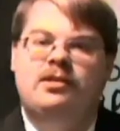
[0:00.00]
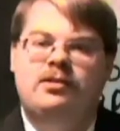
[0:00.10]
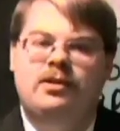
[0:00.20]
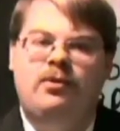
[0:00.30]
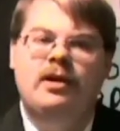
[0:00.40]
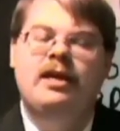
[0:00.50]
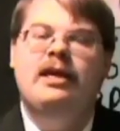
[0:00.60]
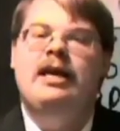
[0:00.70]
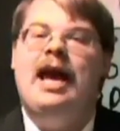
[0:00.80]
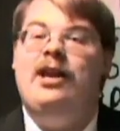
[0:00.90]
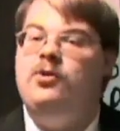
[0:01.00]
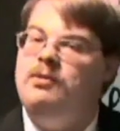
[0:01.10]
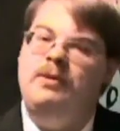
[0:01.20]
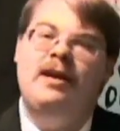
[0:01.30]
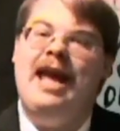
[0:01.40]
to do, and you
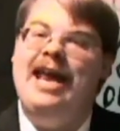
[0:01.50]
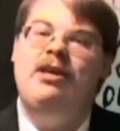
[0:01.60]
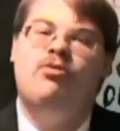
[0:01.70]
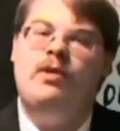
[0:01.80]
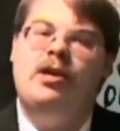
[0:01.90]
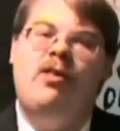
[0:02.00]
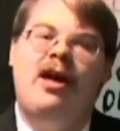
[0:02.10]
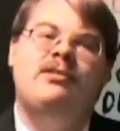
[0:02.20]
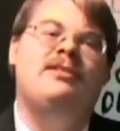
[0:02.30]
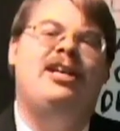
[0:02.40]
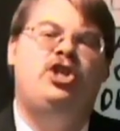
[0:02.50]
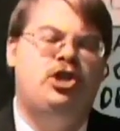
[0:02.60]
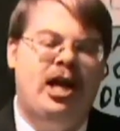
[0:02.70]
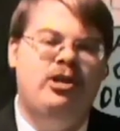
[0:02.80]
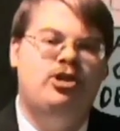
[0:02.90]
could pick any three classes and
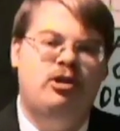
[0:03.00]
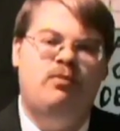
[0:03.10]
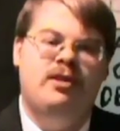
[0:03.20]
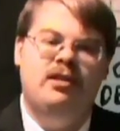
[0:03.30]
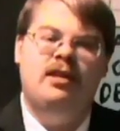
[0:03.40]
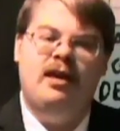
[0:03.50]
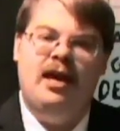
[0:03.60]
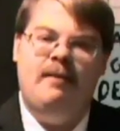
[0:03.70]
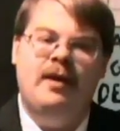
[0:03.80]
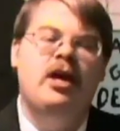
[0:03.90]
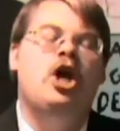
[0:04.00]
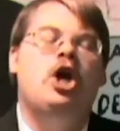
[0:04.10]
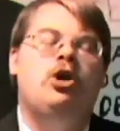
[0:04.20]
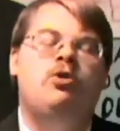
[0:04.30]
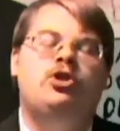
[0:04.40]
change them within the game.
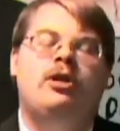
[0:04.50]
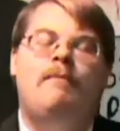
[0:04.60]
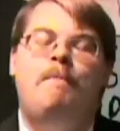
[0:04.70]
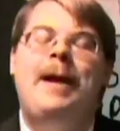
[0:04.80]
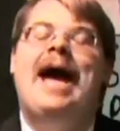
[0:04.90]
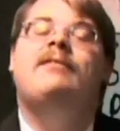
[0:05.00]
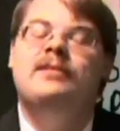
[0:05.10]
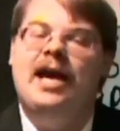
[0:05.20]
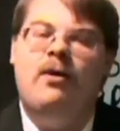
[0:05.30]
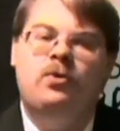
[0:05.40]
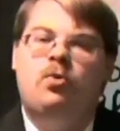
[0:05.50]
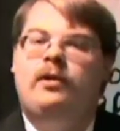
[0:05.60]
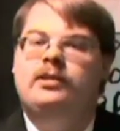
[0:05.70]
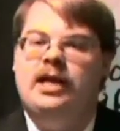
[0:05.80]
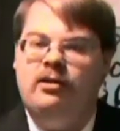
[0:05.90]
You should max out your
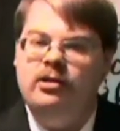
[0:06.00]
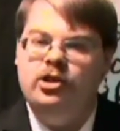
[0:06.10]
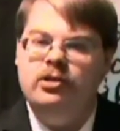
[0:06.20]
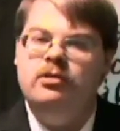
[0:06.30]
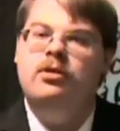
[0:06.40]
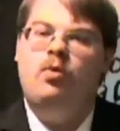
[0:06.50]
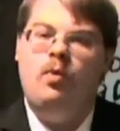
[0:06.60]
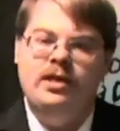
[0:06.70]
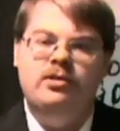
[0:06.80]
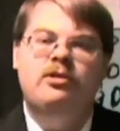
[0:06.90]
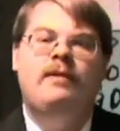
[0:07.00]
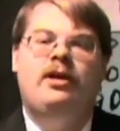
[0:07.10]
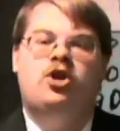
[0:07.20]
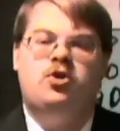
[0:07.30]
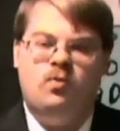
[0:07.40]
intelligence, wisdom,
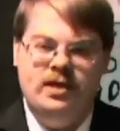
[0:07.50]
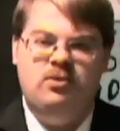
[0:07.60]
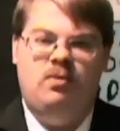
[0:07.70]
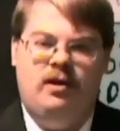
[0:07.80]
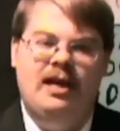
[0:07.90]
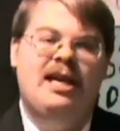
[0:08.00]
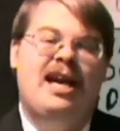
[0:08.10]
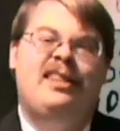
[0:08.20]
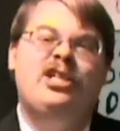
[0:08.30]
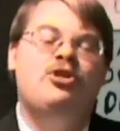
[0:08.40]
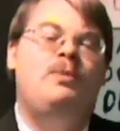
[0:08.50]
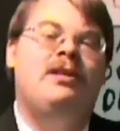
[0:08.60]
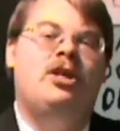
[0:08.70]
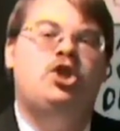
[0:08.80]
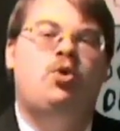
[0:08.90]
and charisma, and they should be
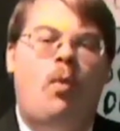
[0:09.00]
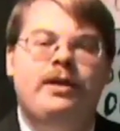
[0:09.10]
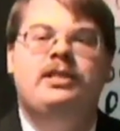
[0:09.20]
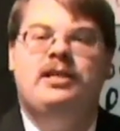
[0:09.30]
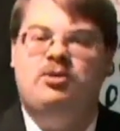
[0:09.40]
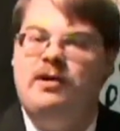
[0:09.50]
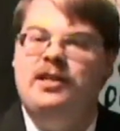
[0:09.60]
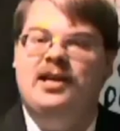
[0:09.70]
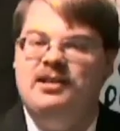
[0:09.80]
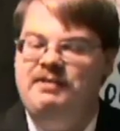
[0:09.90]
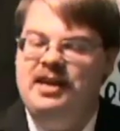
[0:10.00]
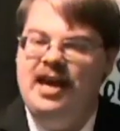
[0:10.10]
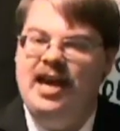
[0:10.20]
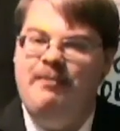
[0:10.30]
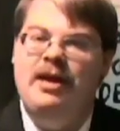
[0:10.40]
in the 20s by the end of the
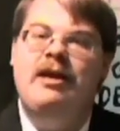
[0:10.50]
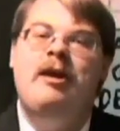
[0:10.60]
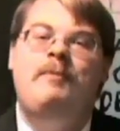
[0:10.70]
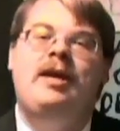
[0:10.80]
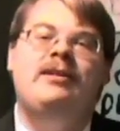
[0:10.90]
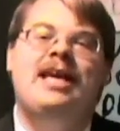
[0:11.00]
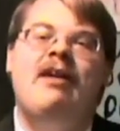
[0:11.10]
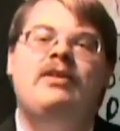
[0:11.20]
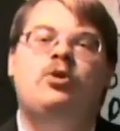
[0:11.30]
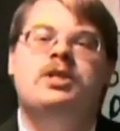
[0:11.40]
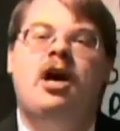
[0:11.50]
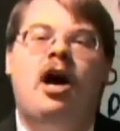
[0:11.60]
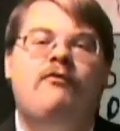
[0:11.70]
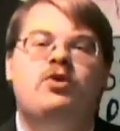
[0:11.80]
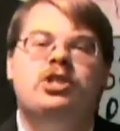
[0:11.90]
game, because having those
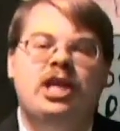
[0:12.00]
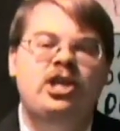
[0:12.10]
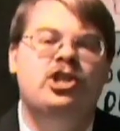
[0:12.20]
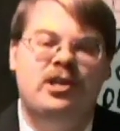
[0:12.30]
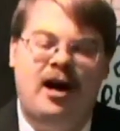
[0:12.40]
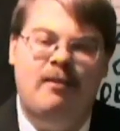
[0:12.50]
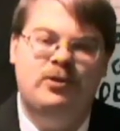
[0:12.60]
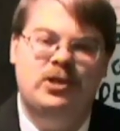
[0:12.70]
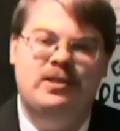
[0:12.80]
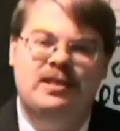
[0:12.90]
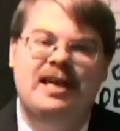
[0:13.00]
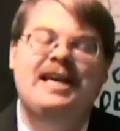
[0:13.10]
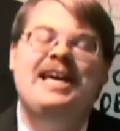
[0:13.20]
conversation options,